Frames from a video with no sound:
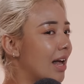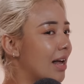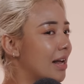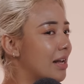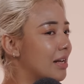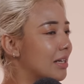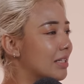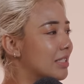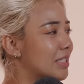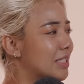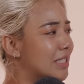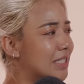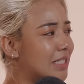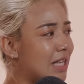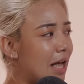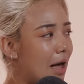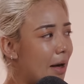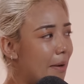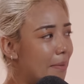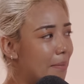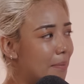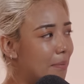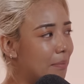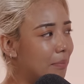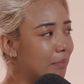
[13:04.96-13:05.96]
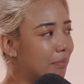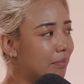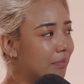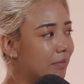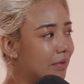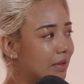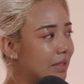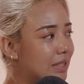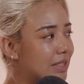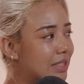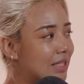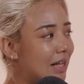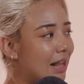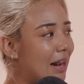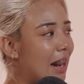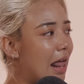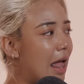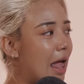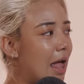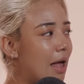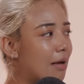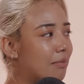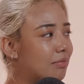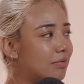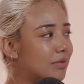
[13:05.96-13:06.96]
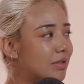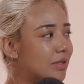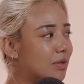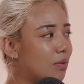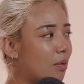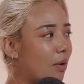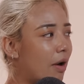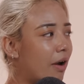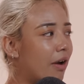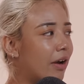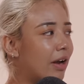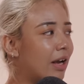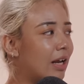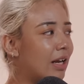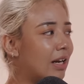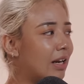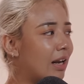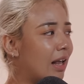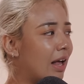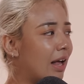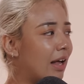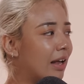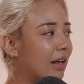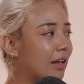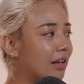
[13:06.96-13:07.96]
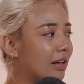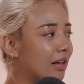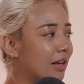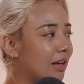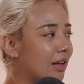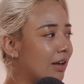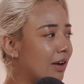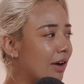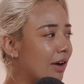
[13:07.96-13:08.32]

Like, some celebs wear it, like,